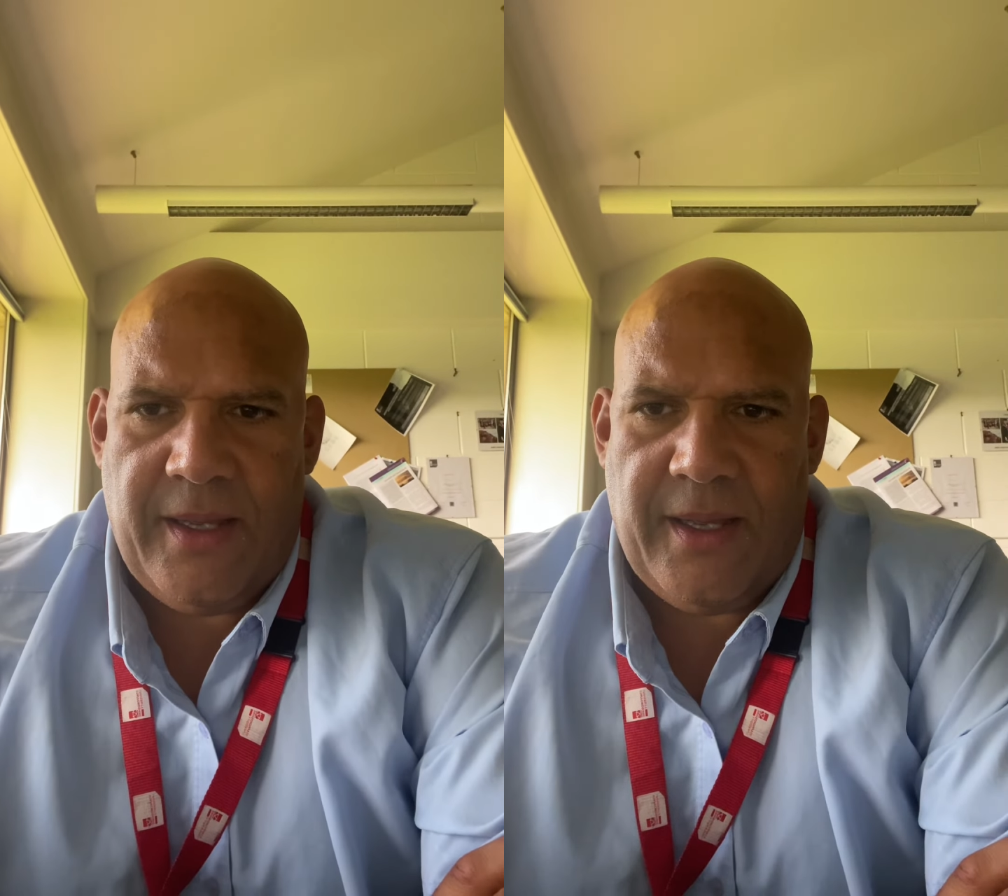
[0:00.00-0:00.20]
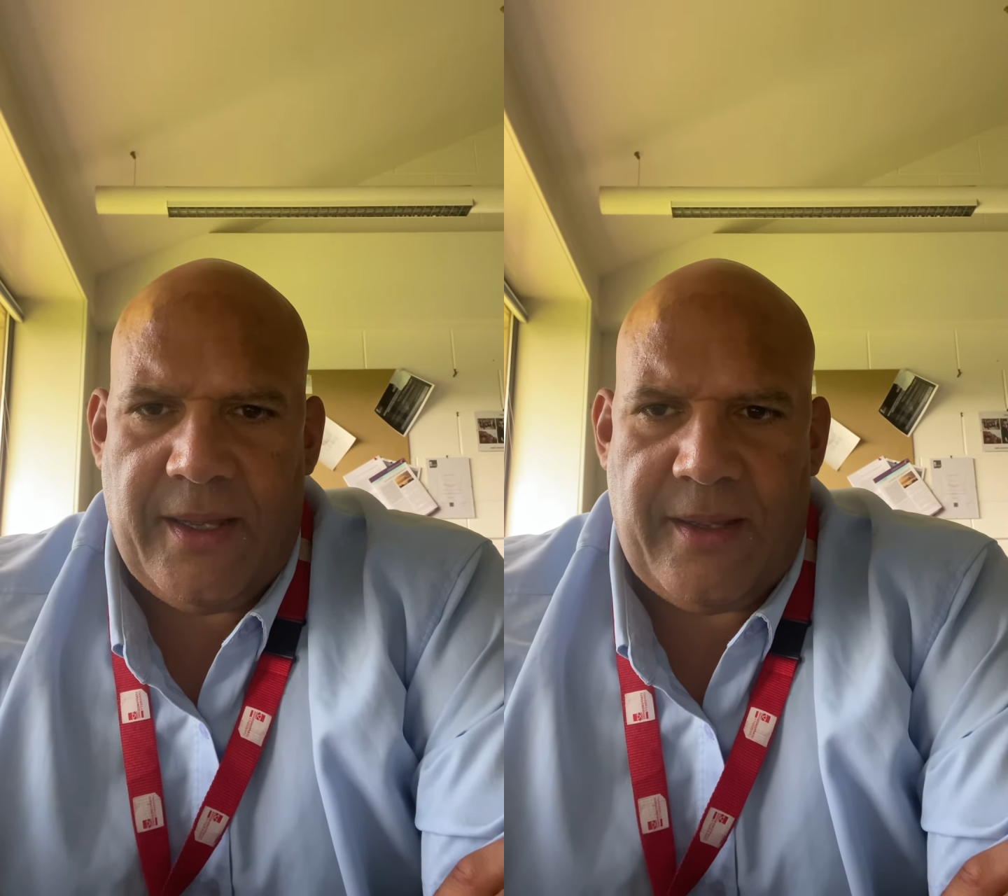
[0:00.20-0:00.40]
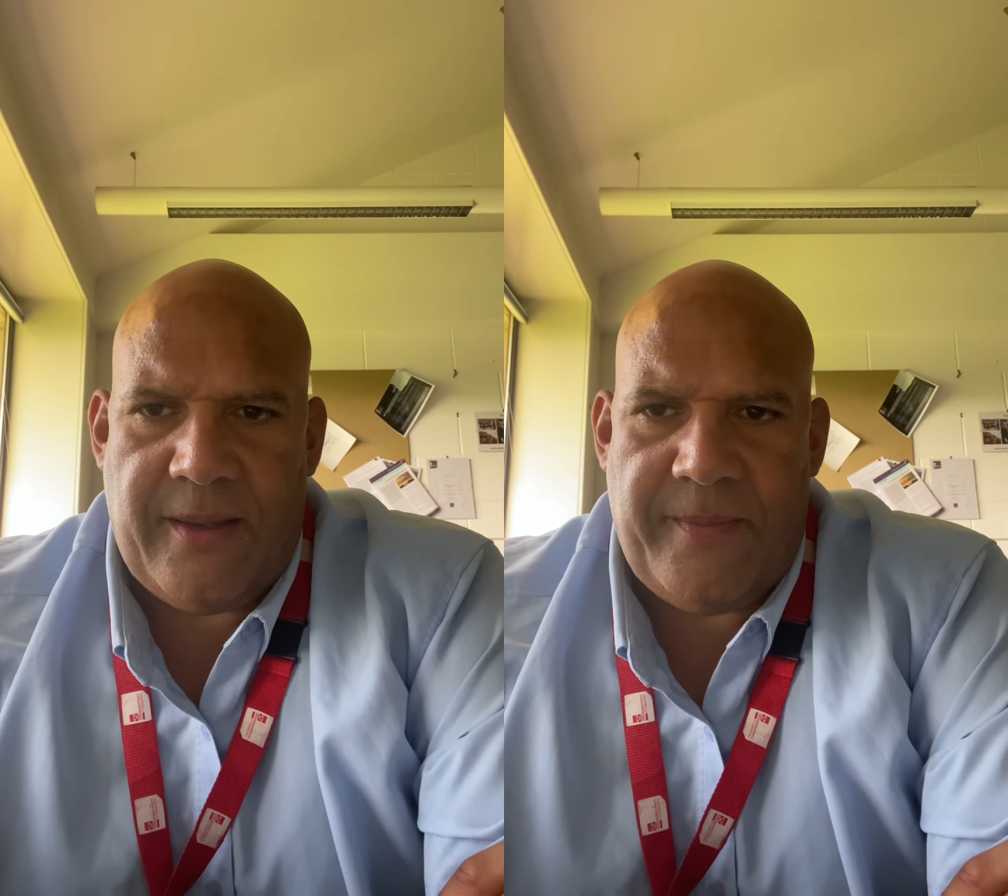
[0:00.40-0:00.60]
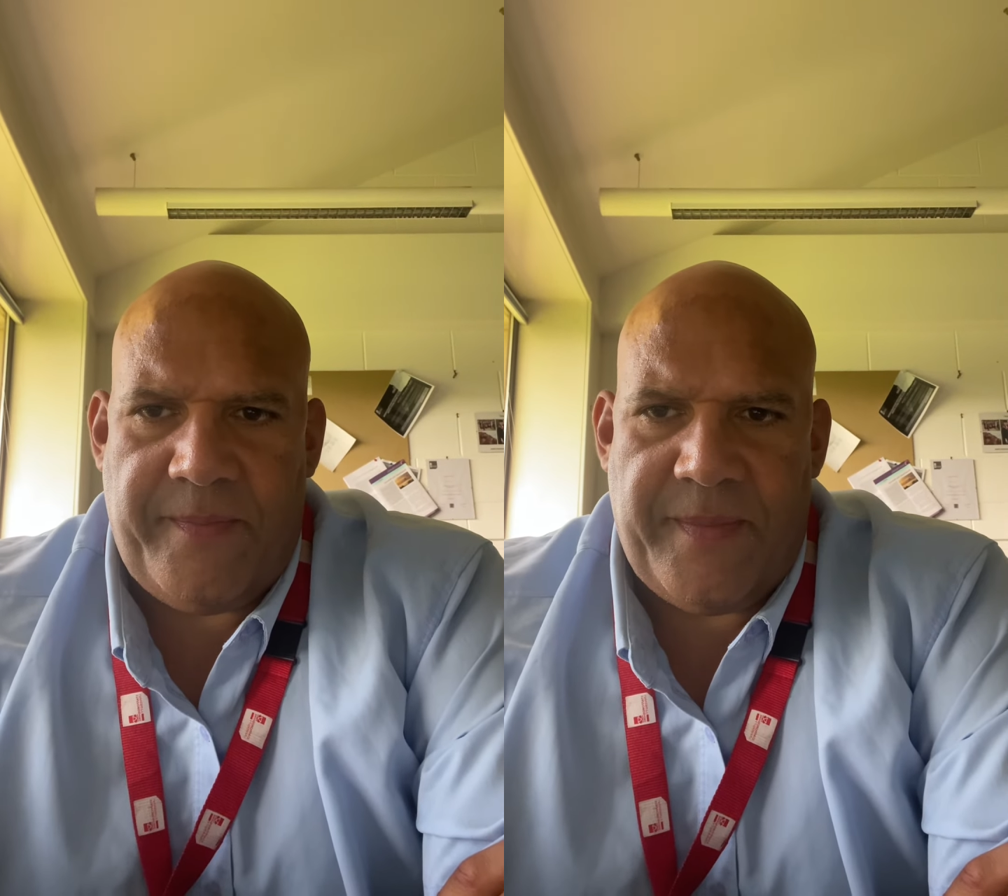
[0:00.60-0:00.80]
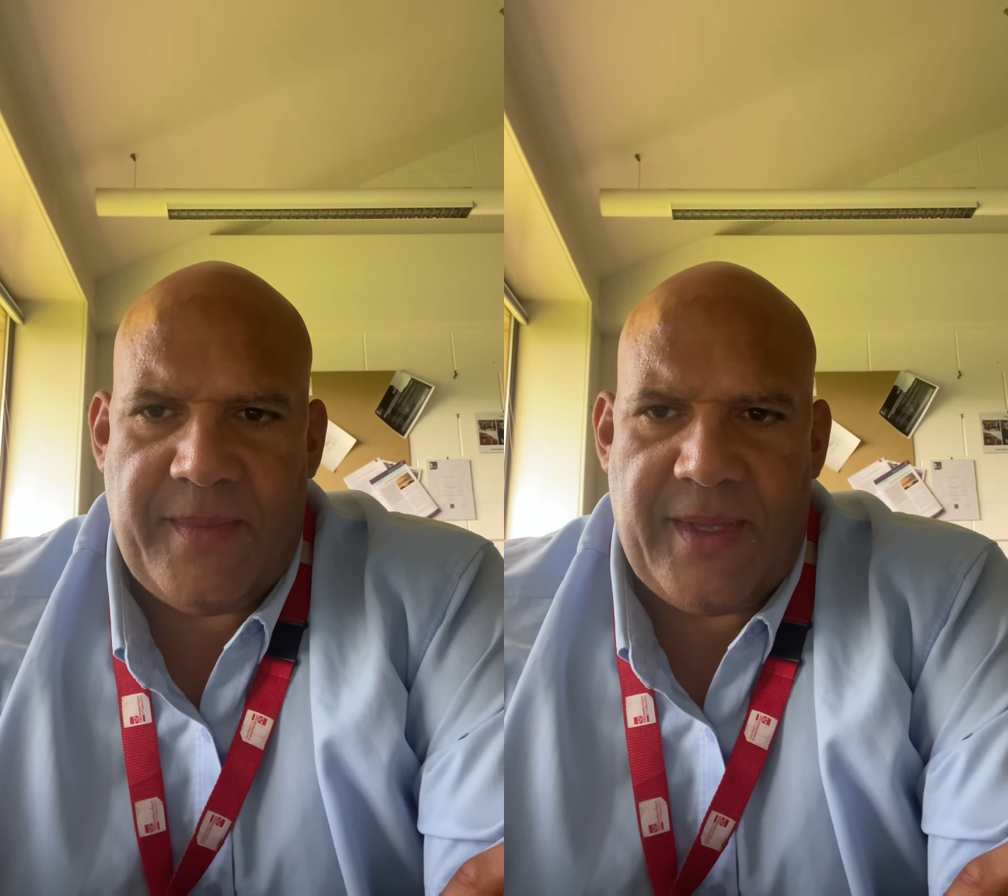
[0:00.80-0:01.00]

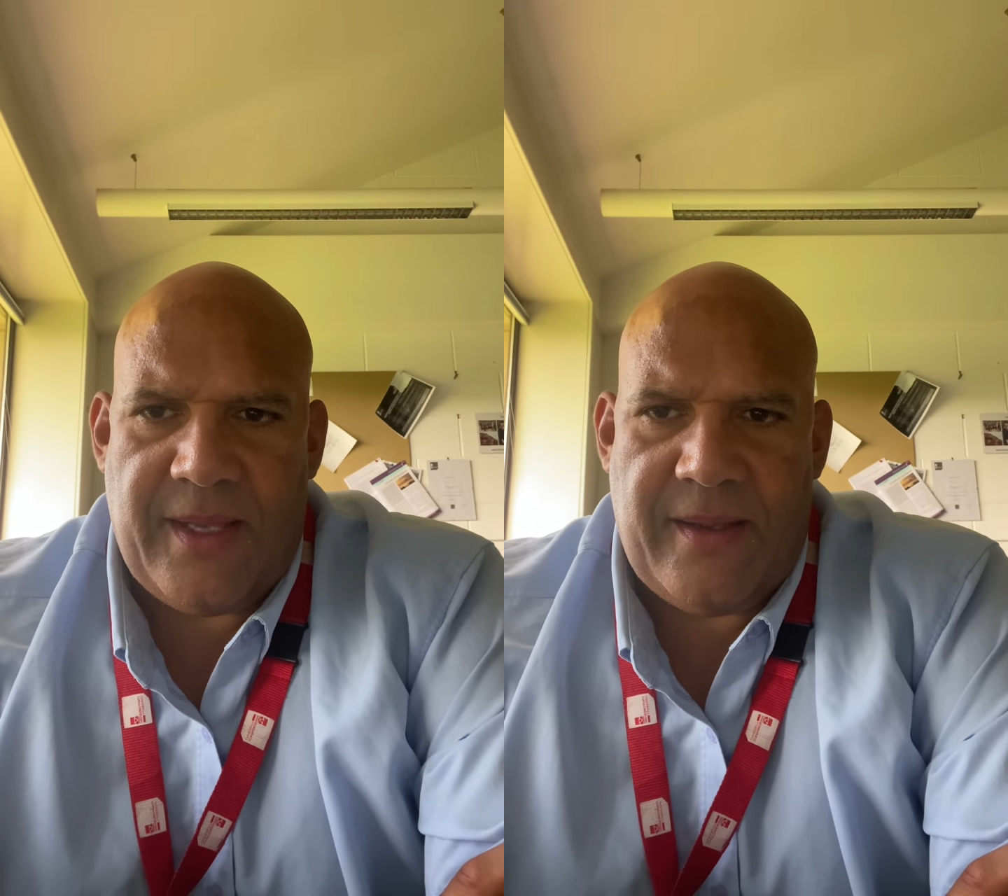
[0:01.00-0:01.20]
In